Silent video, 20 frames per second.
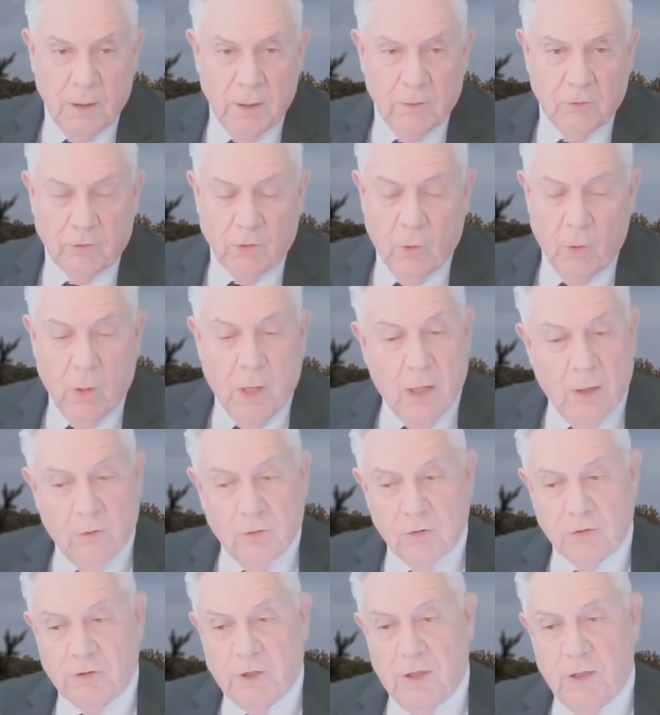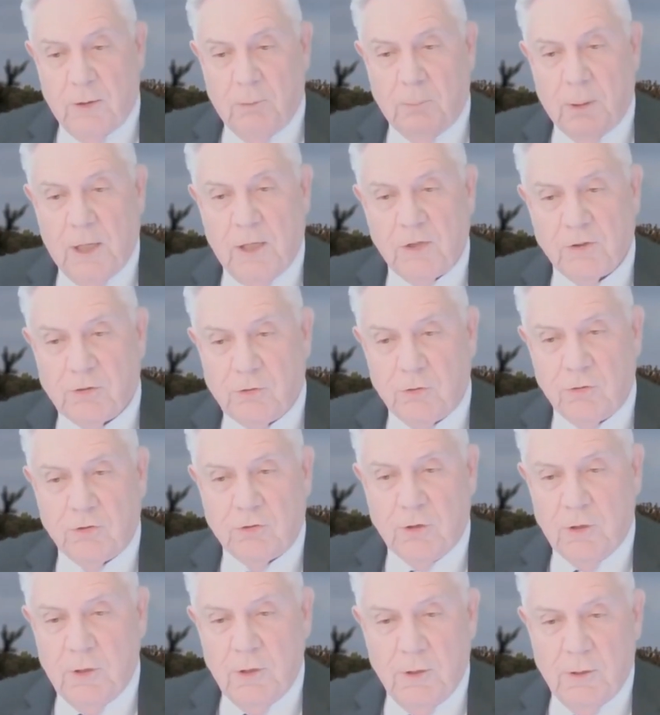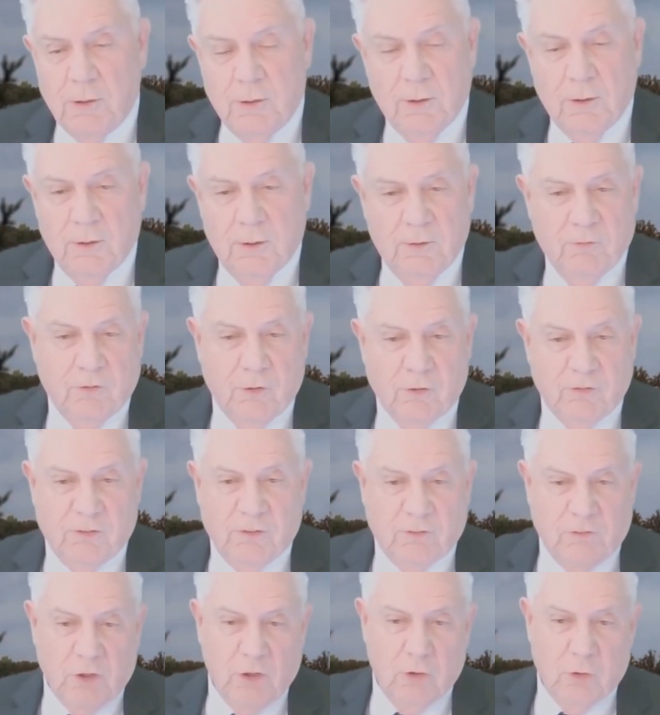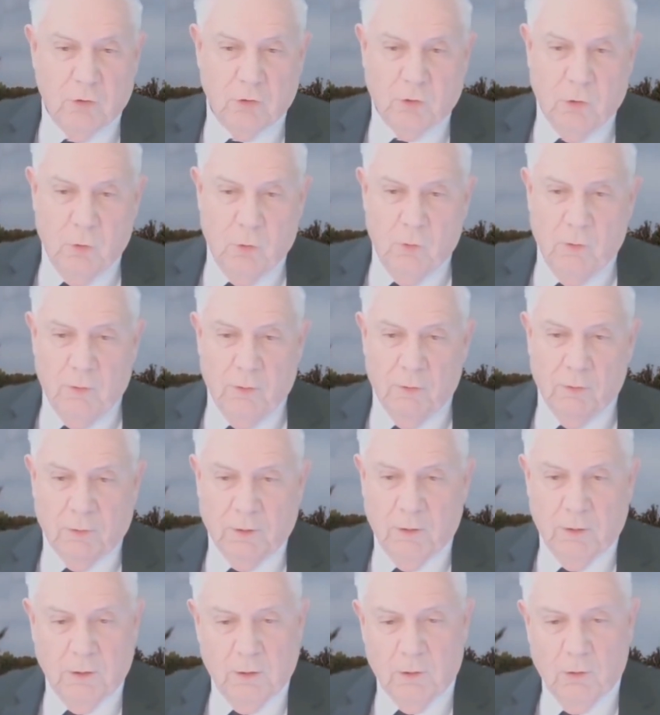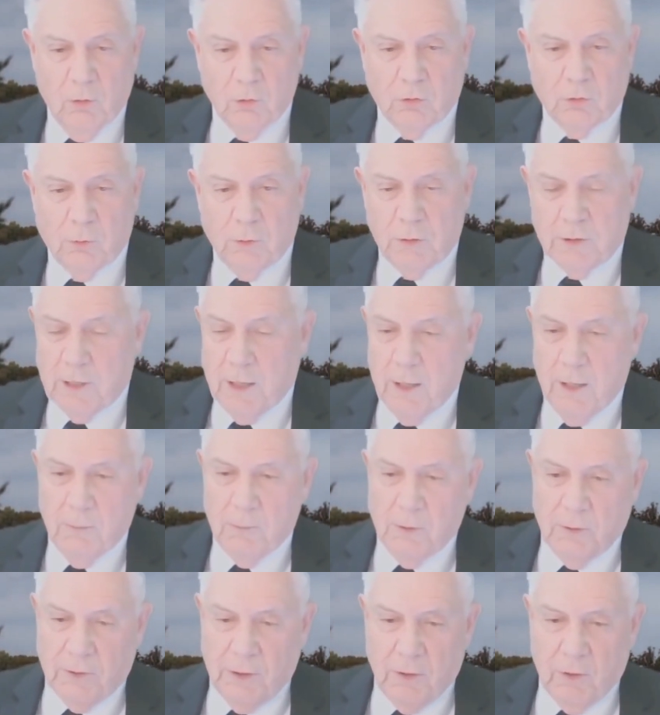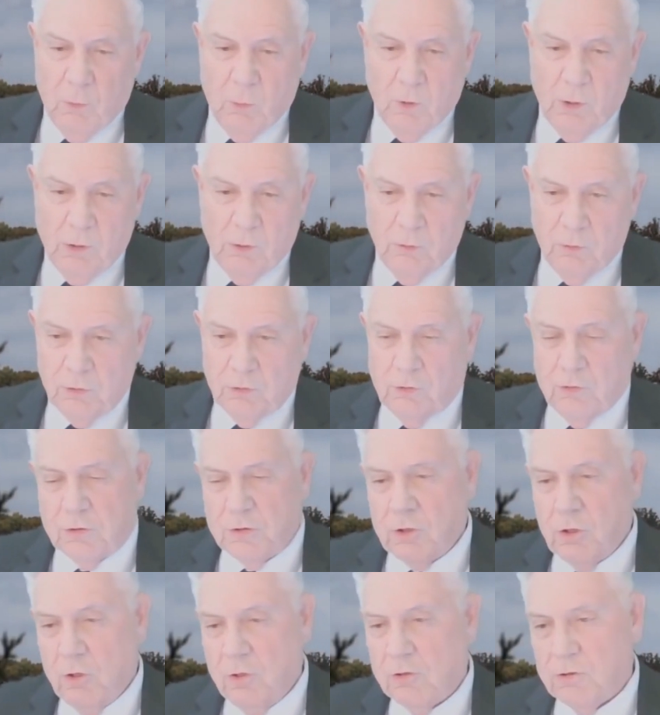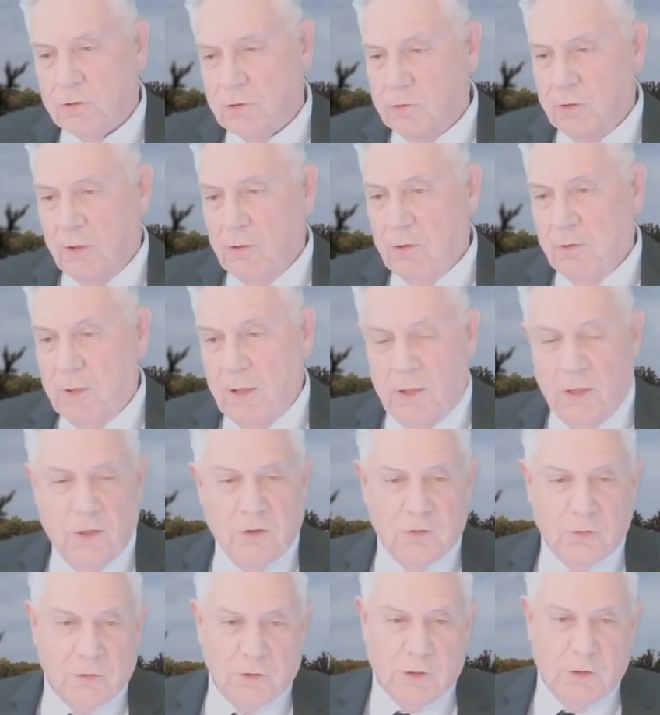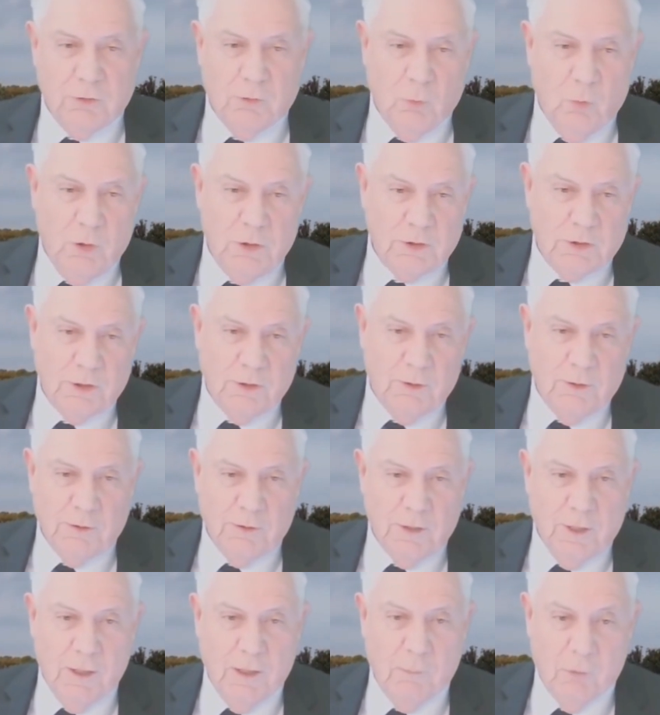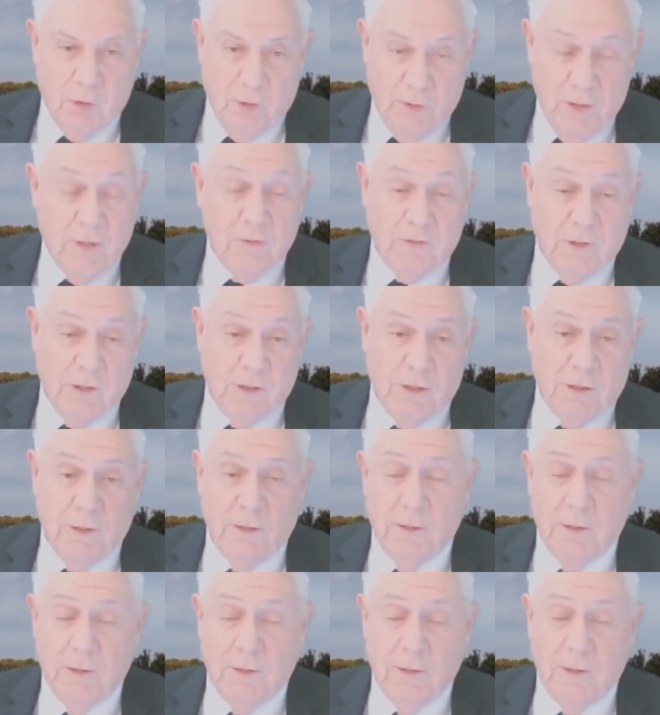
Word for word: So I understand pastors, uh, if they're 50 years old or getting close to retirement, they don't want to lose their church and they're not interested in wasting their time, or they think,